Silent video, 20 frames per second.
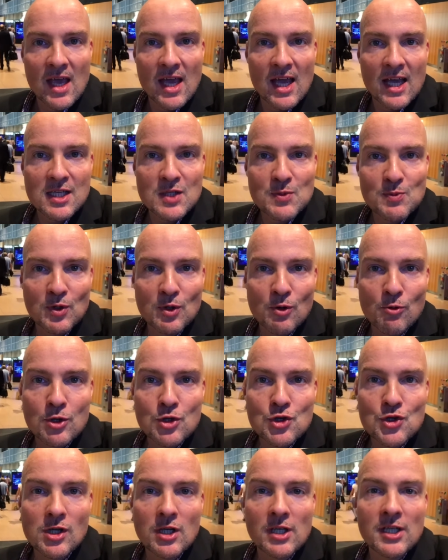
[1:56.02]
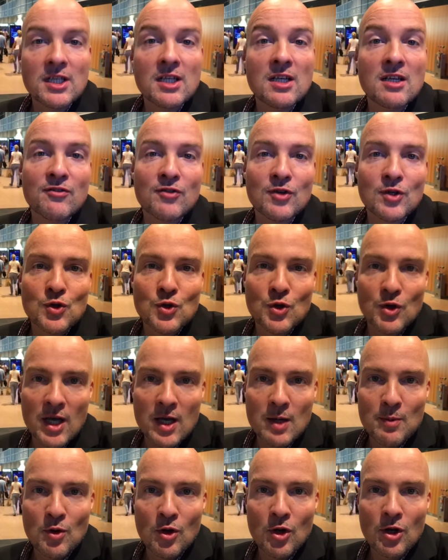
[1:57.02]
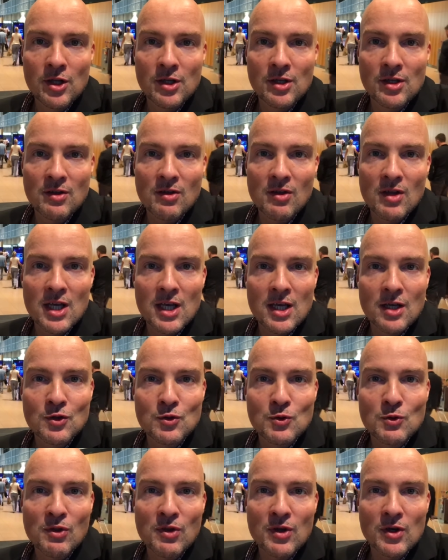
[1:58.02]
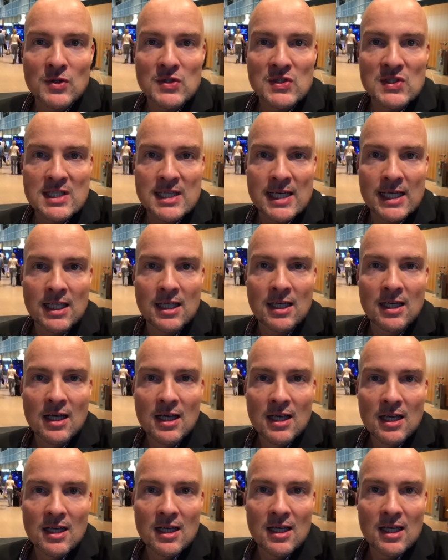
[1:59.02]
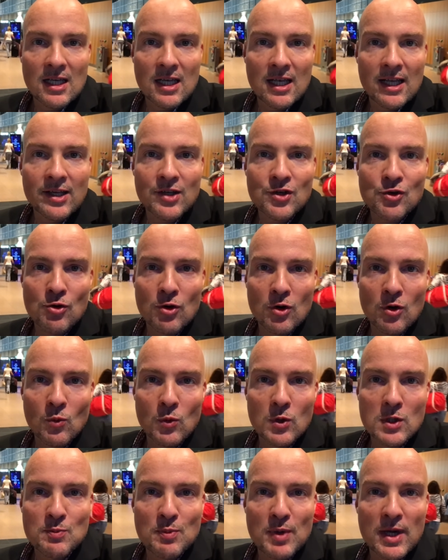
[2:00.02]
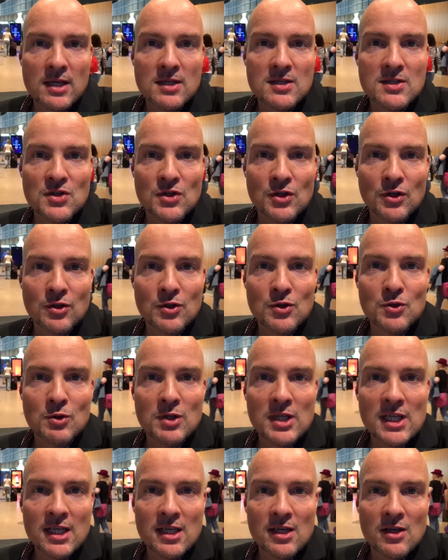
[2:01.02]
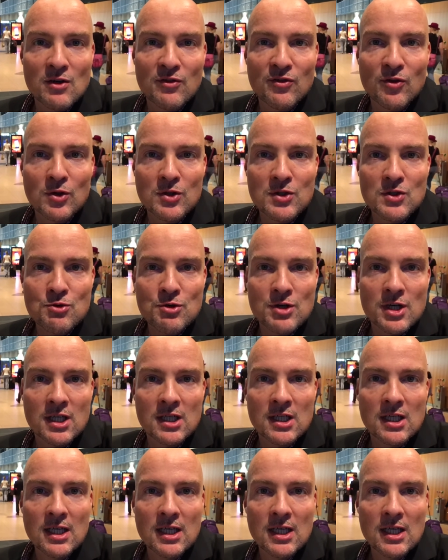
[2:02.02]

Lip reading: has been originally delivered to Air Berlin in the year 2010 and later on was passed on to Niki of Austria